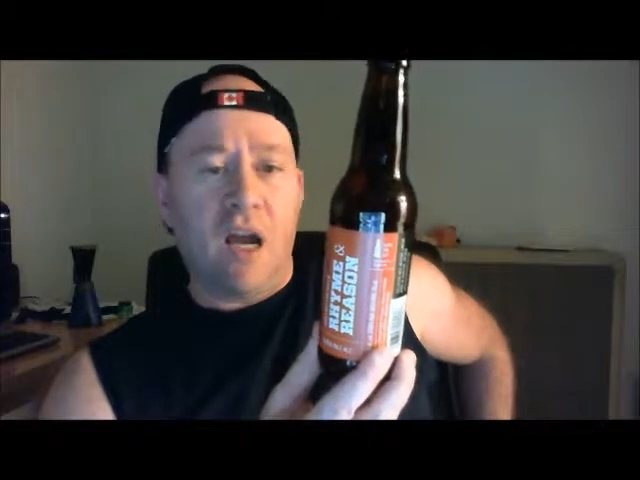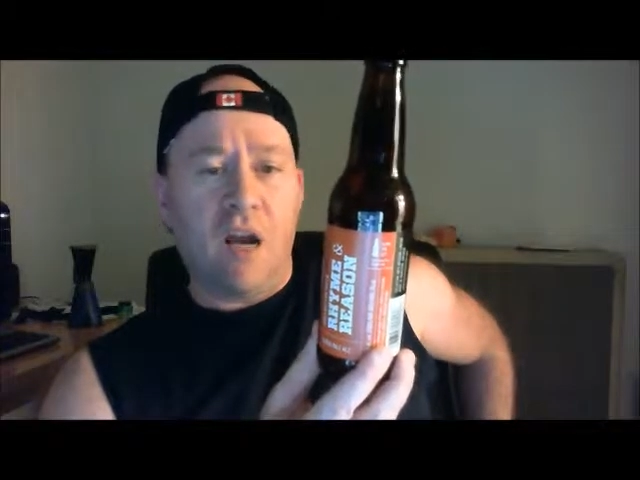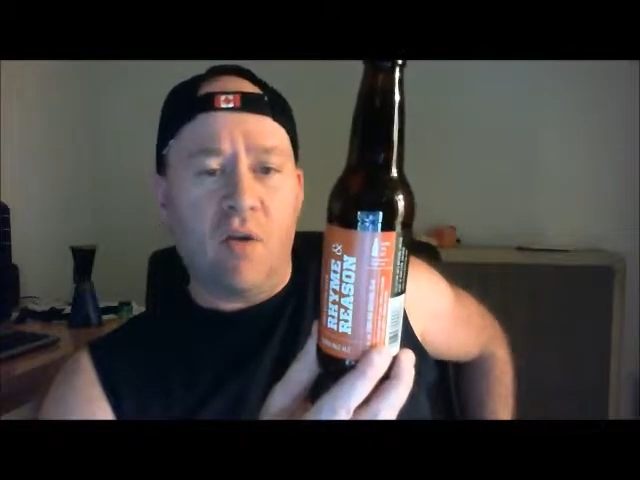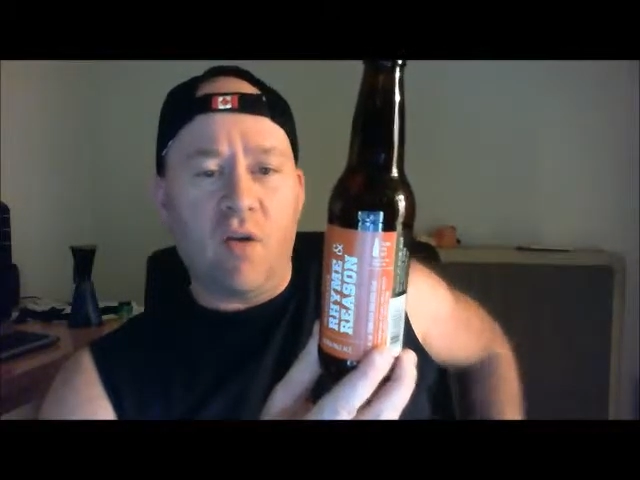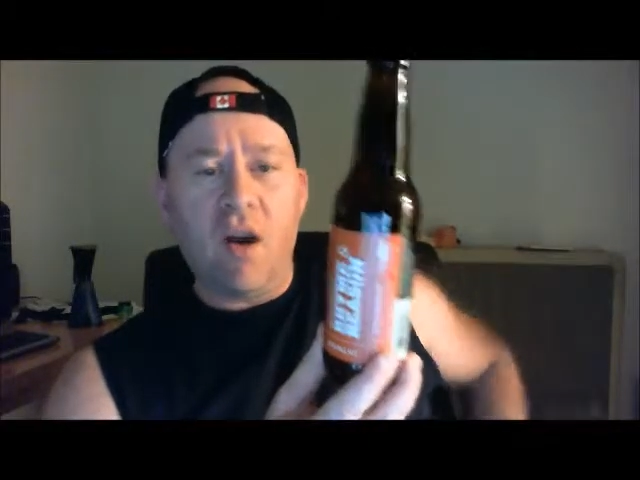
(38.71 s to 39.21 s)

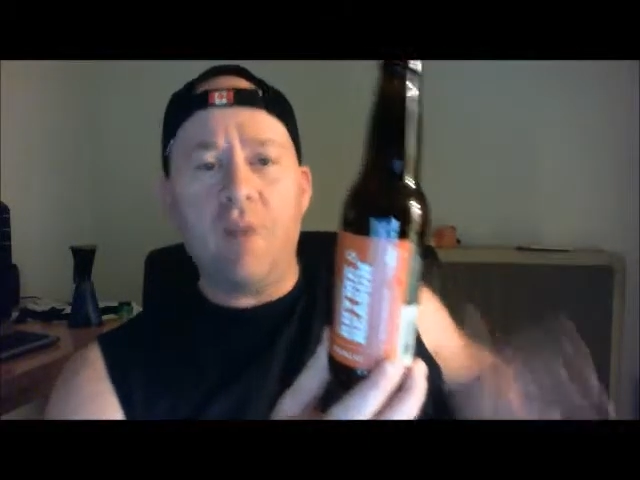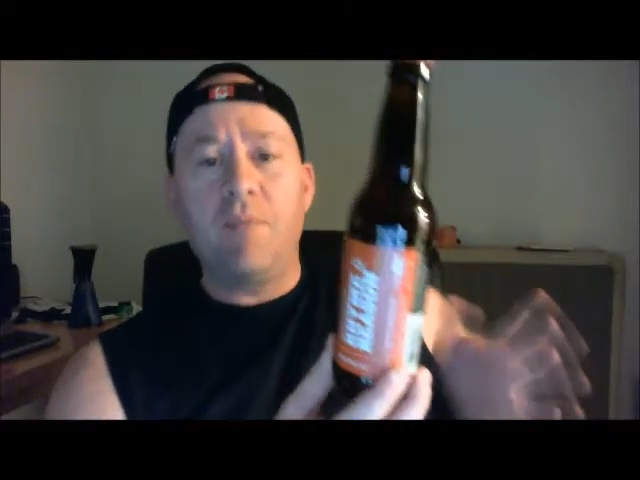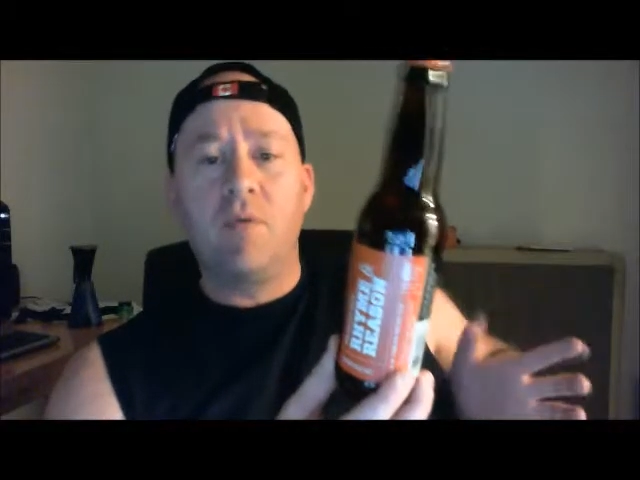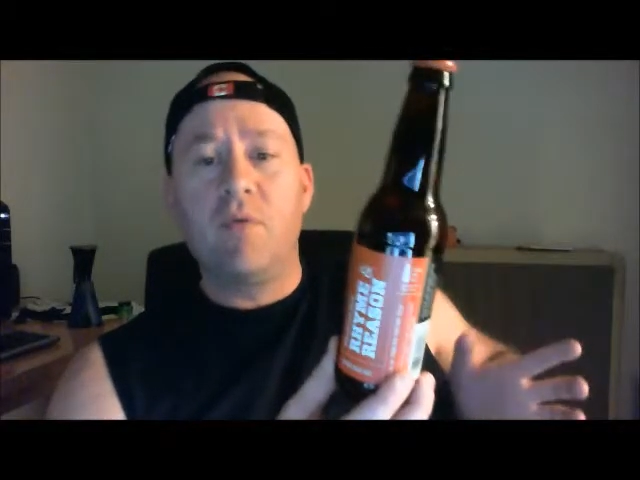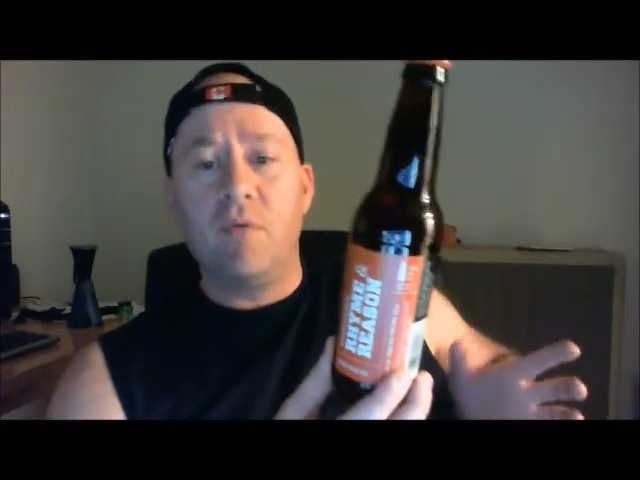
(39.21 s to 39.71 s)
Craft
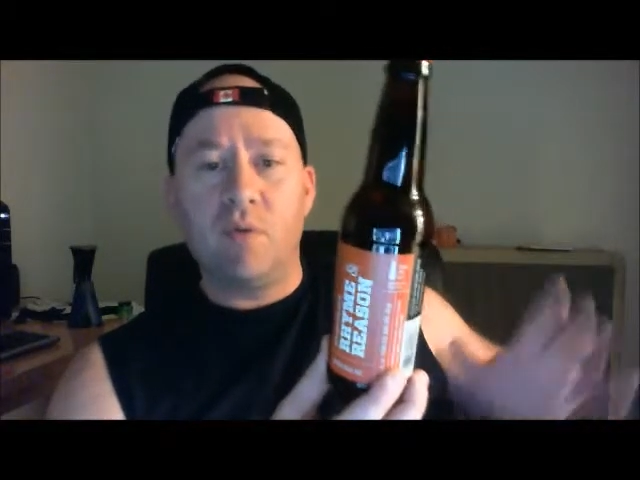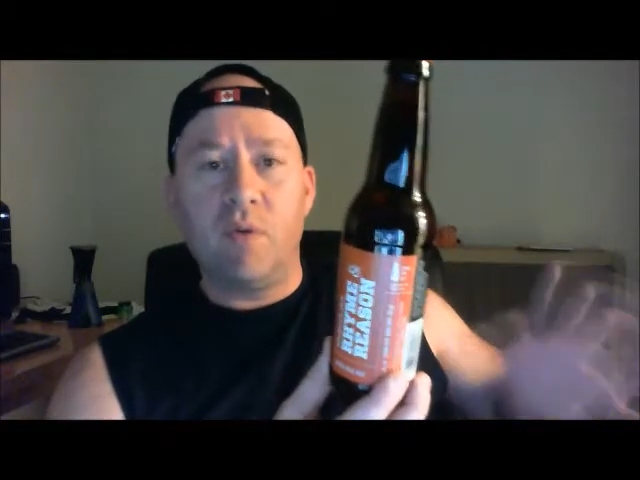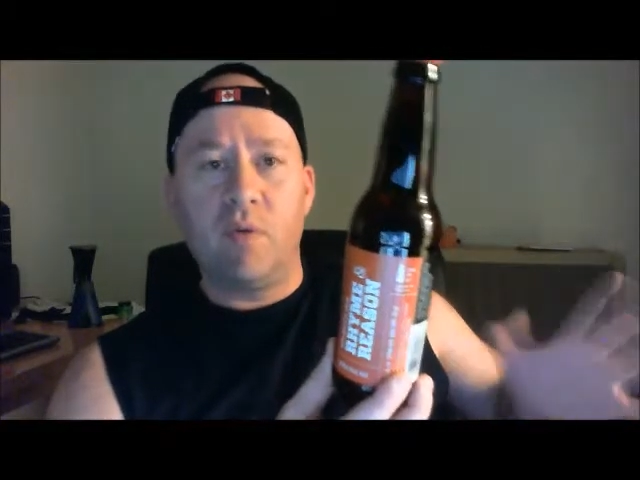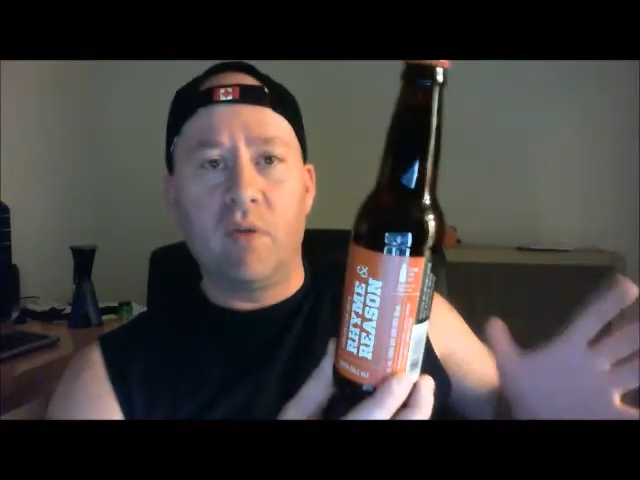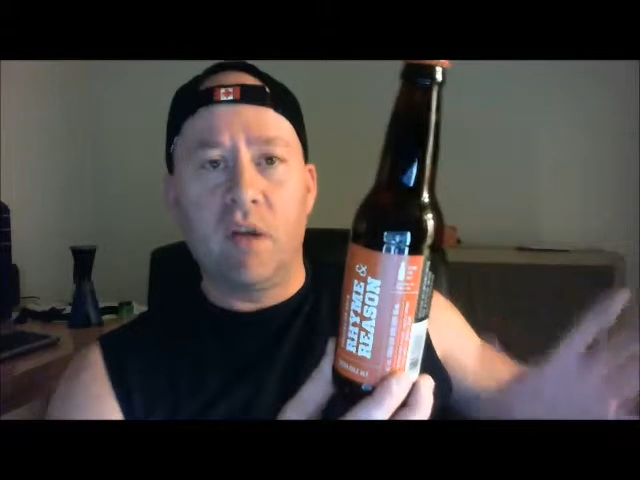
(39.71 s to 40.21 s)
brews, which
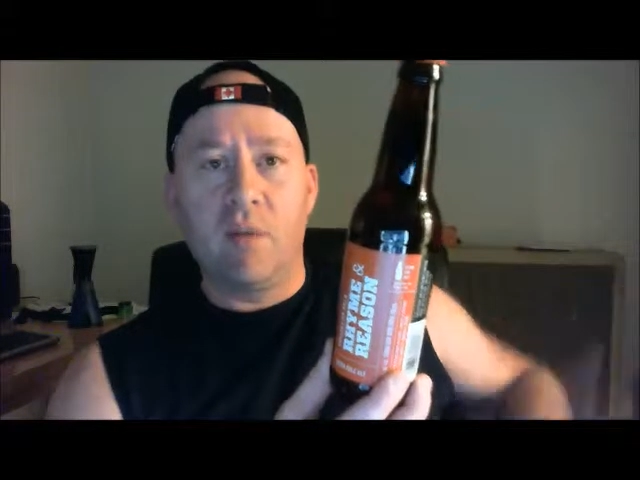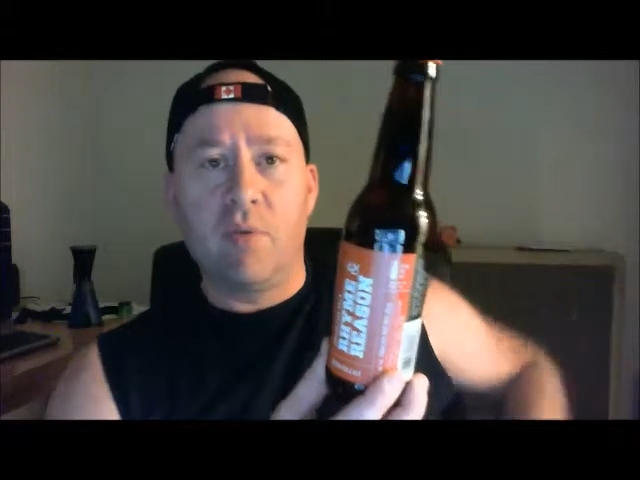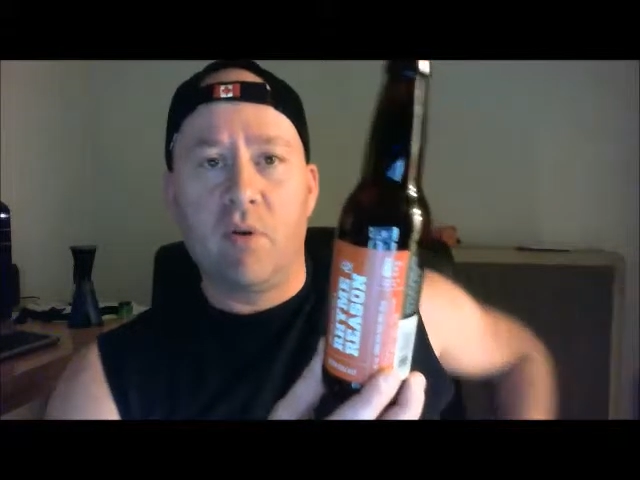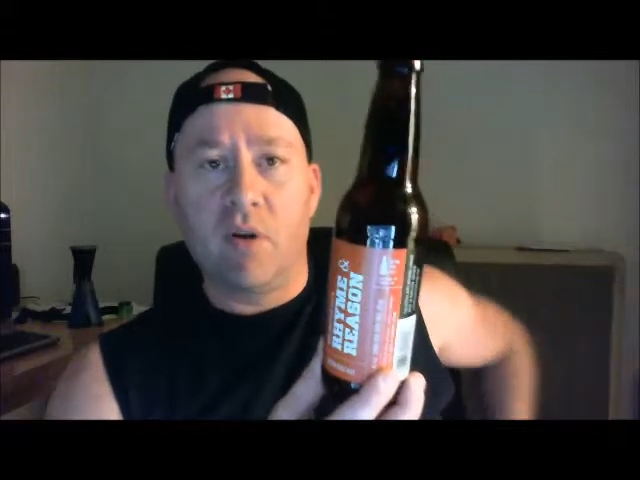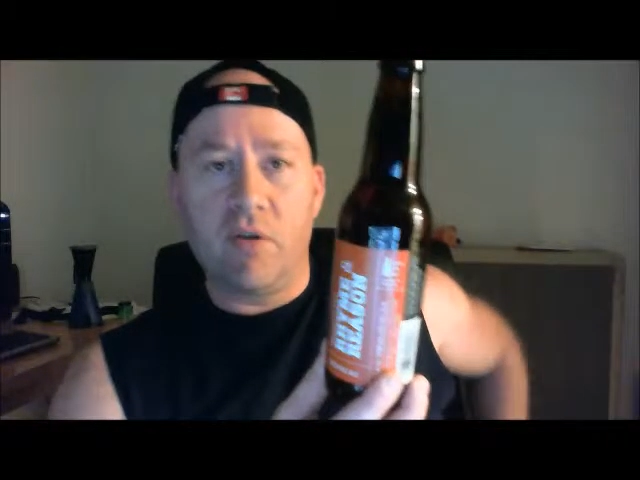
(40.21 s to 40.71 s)
we really
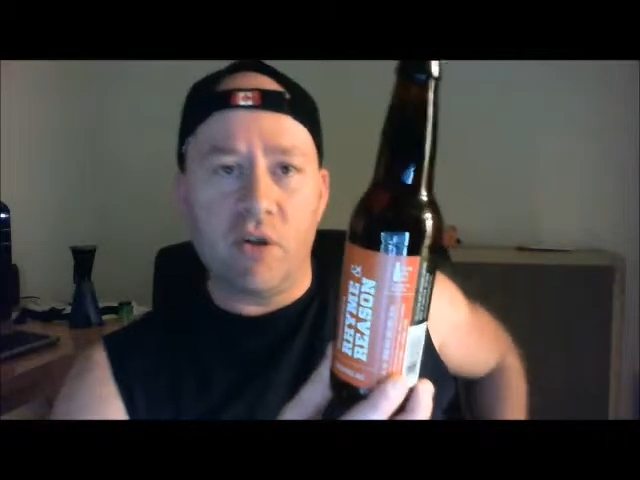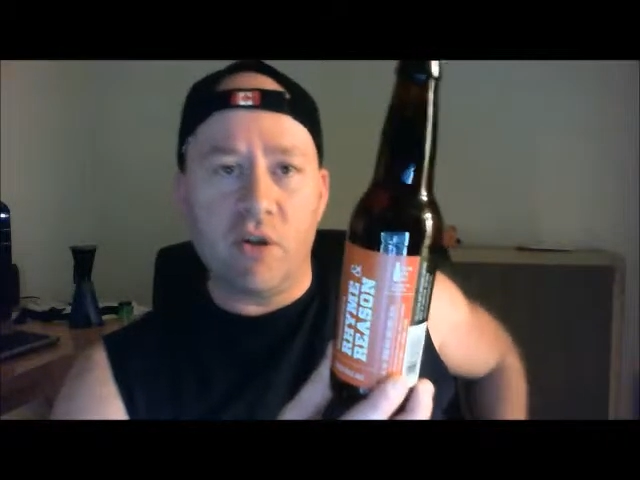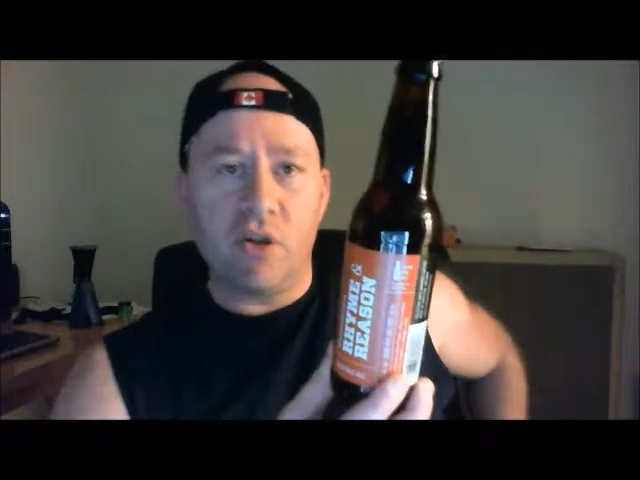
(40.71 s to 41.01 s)
support on this